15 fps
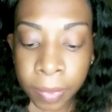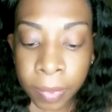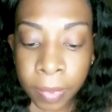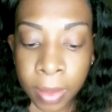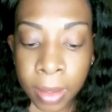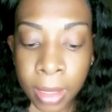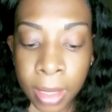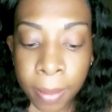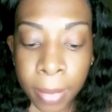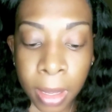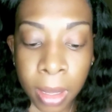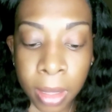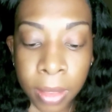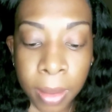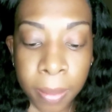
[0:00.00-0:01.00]
and get my
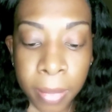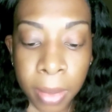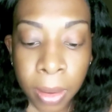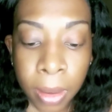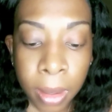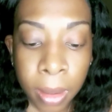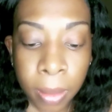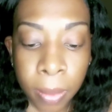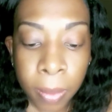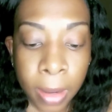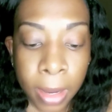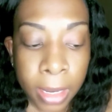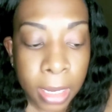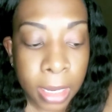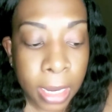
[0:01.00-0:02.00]
other mirror where I
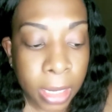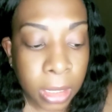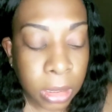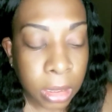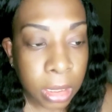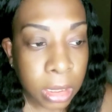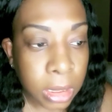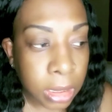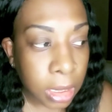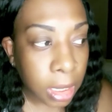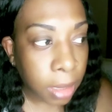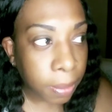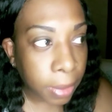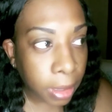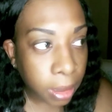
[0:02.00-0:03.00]
can actually see it
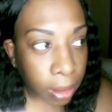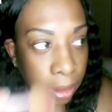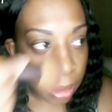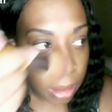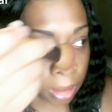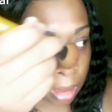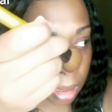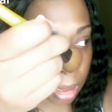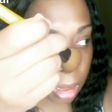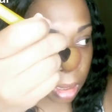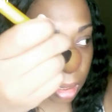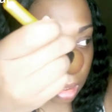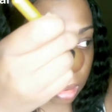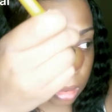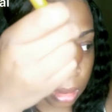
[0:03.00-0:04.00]
better.
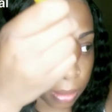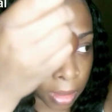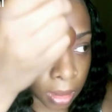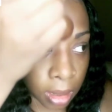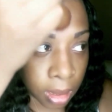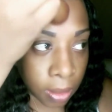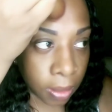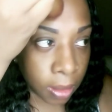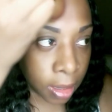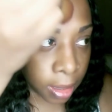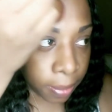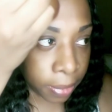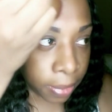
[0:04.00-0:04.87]
So I'm going to go up,